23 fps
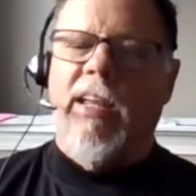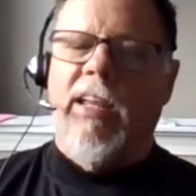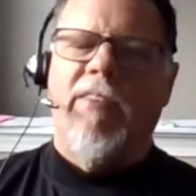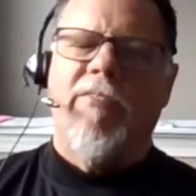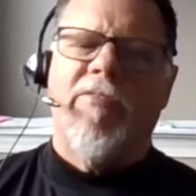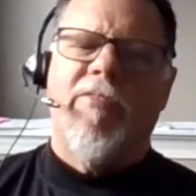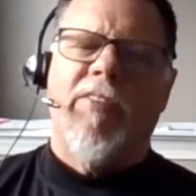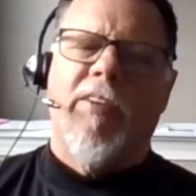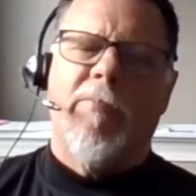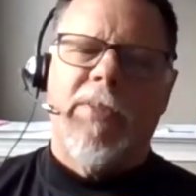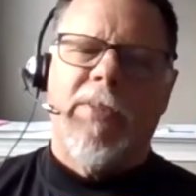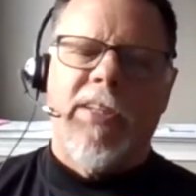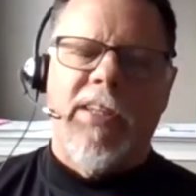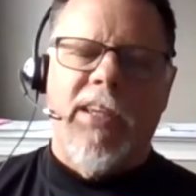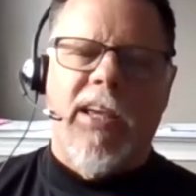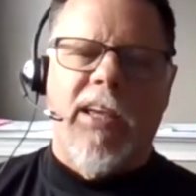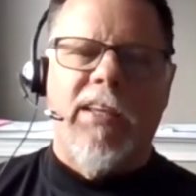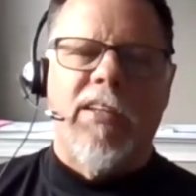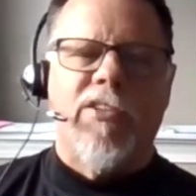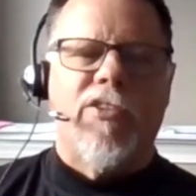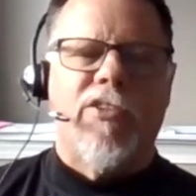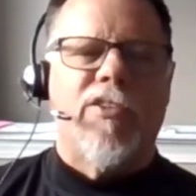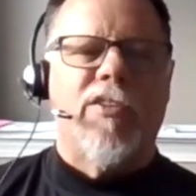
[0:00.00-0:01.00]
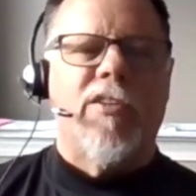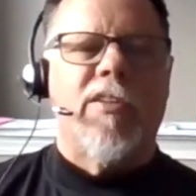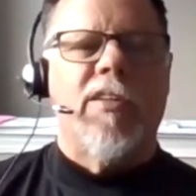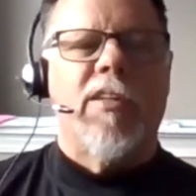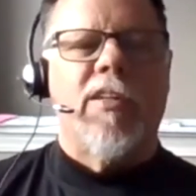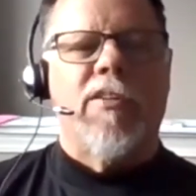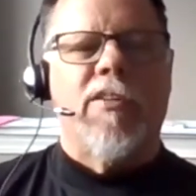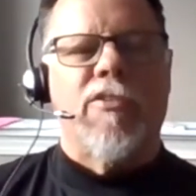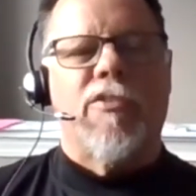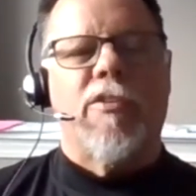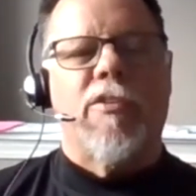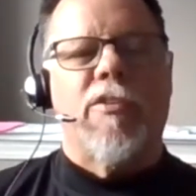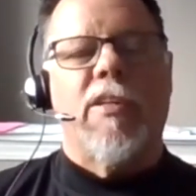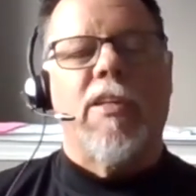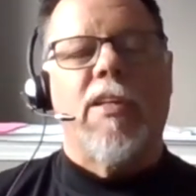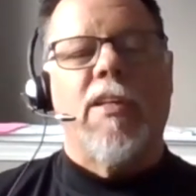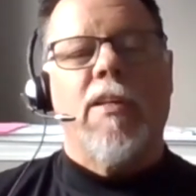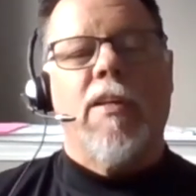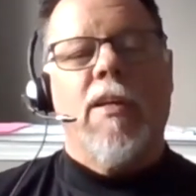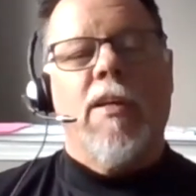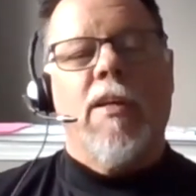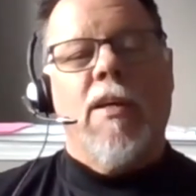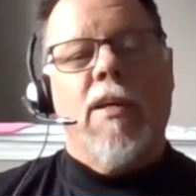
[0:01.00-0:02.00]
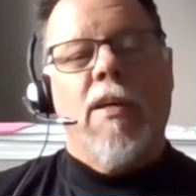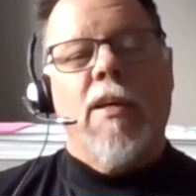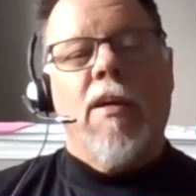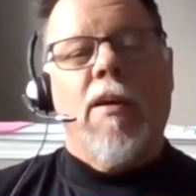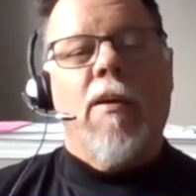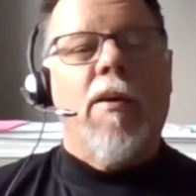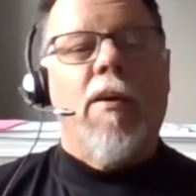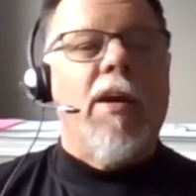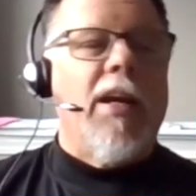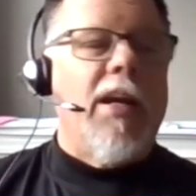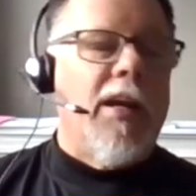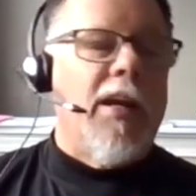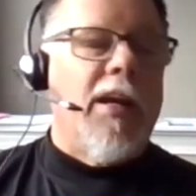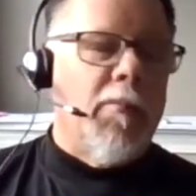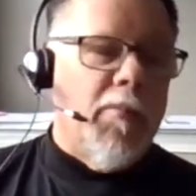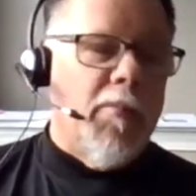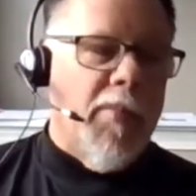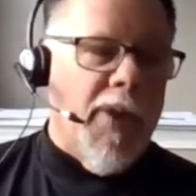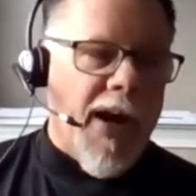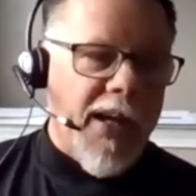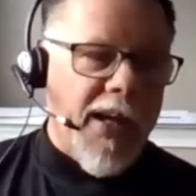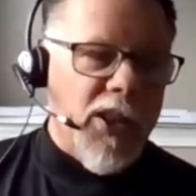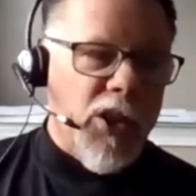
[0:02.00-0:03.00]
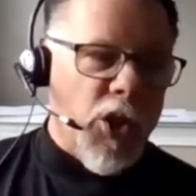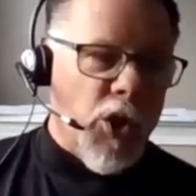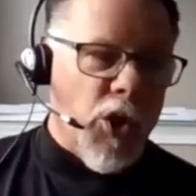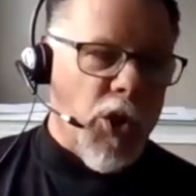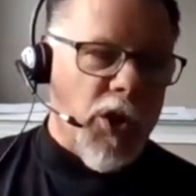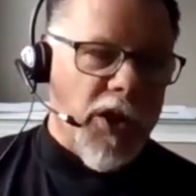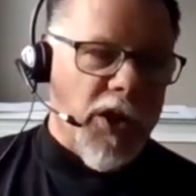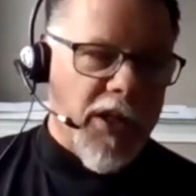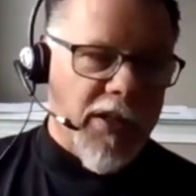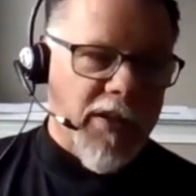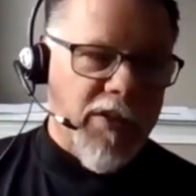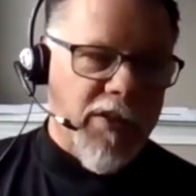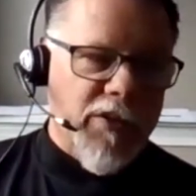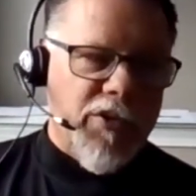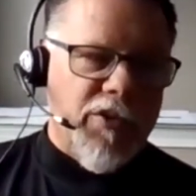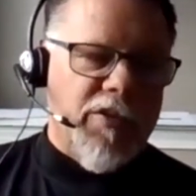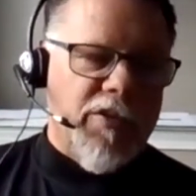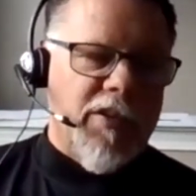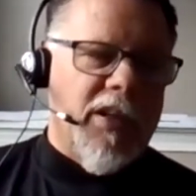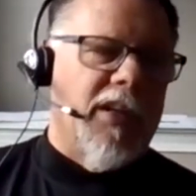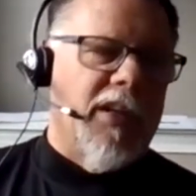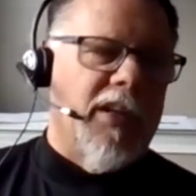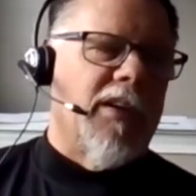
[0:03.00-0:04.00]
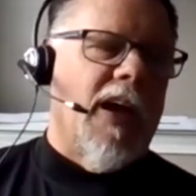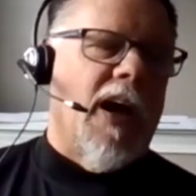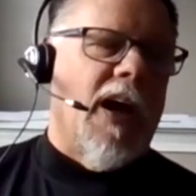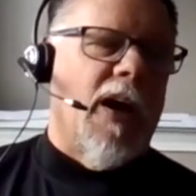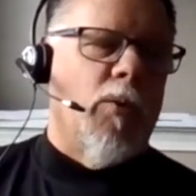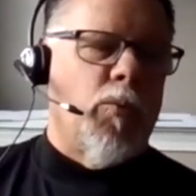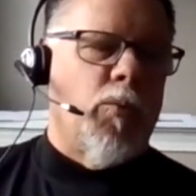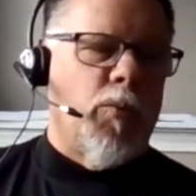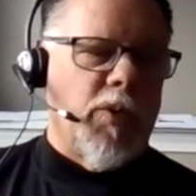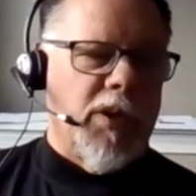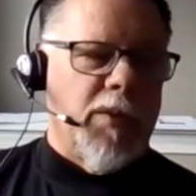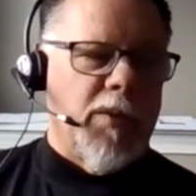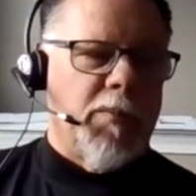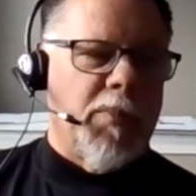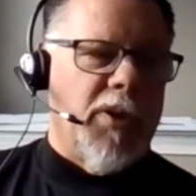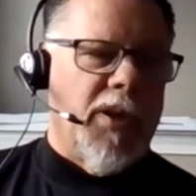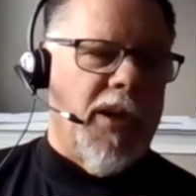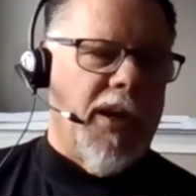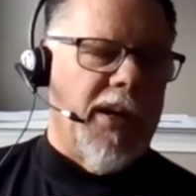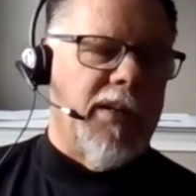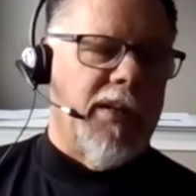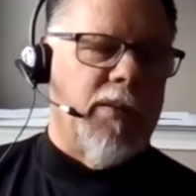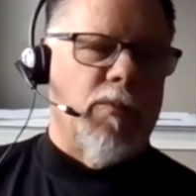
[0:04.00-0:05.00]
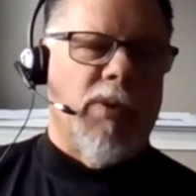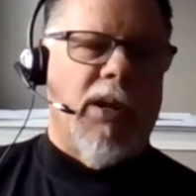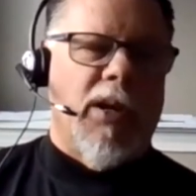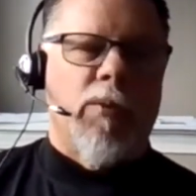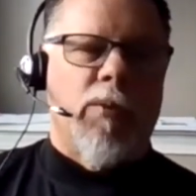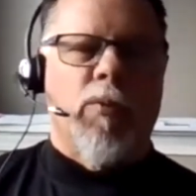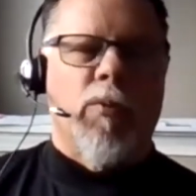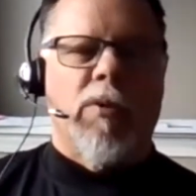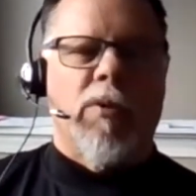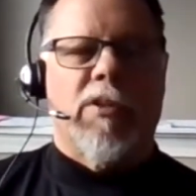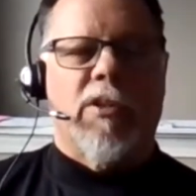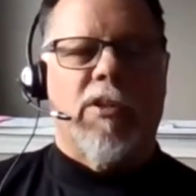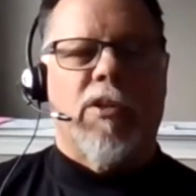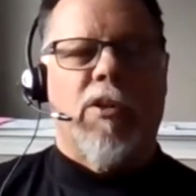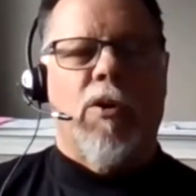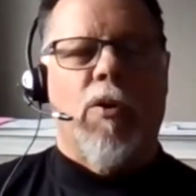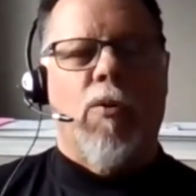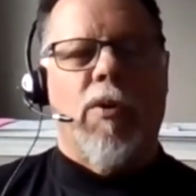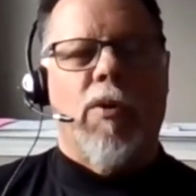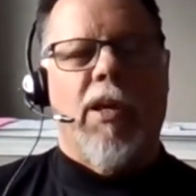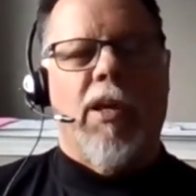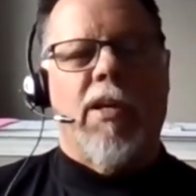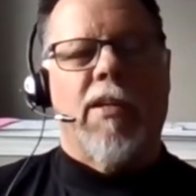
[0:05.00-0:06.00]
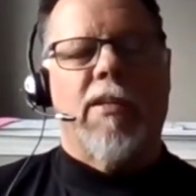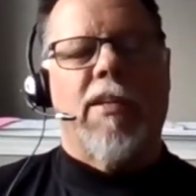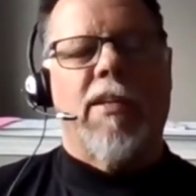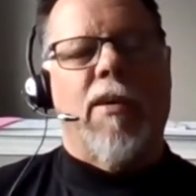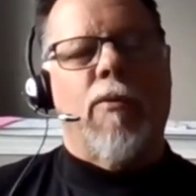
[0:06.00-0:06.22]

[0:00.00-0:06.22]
FMEA is in my learnings and how we applied it when I worked at Kodak,